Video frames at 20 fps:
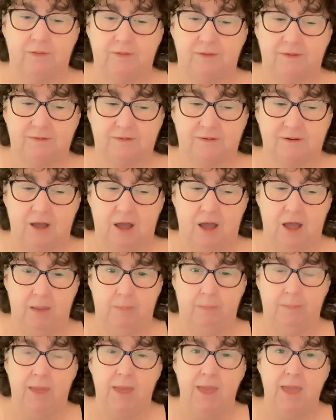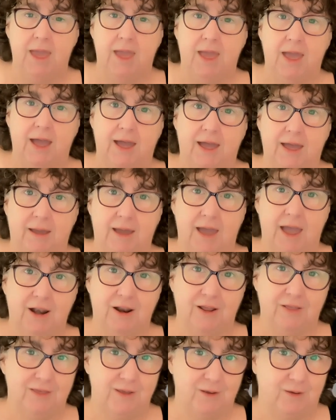at this time.
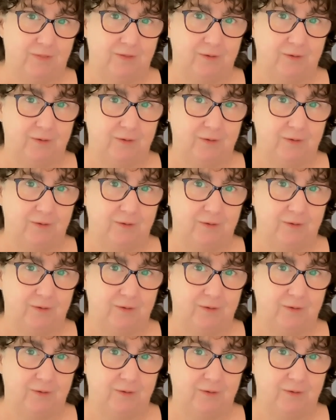And I think